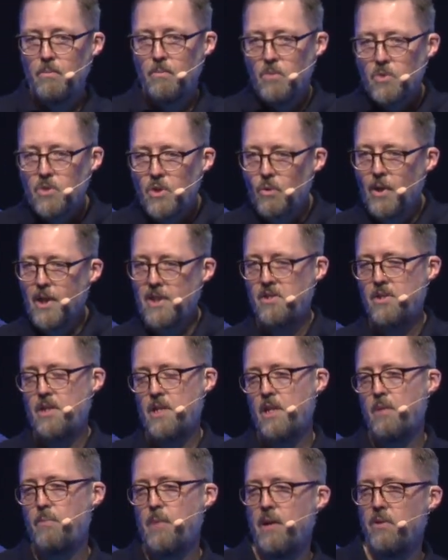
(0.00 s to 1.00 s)
so let's
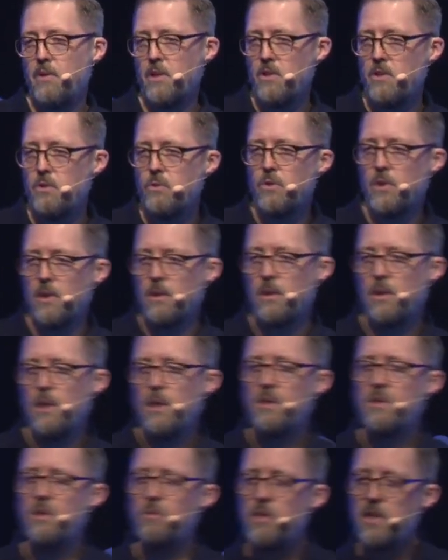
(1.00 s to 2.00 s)
think about the user.
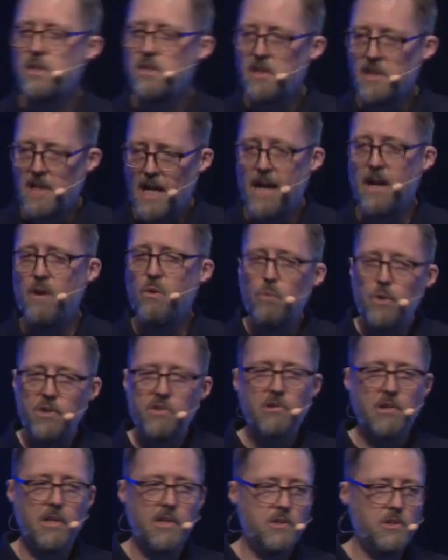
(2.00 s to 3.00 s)
So this is how we're
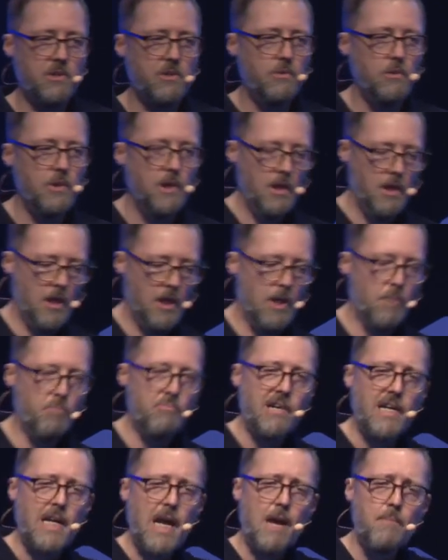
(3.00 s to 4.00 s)
trying to uh,
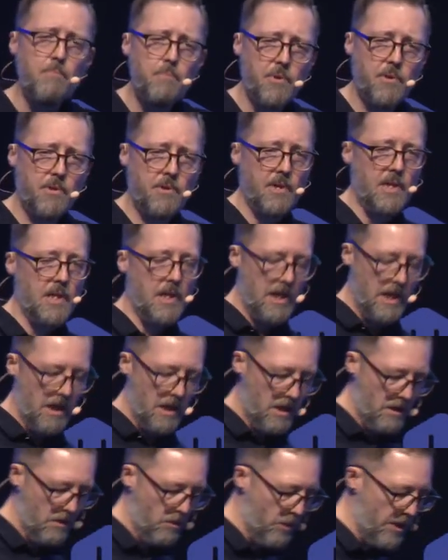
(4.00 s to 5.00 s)
bring empathy
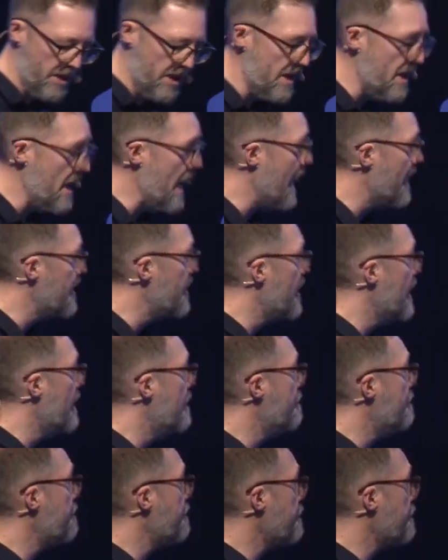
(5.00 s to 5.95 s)
uh, within Adyen.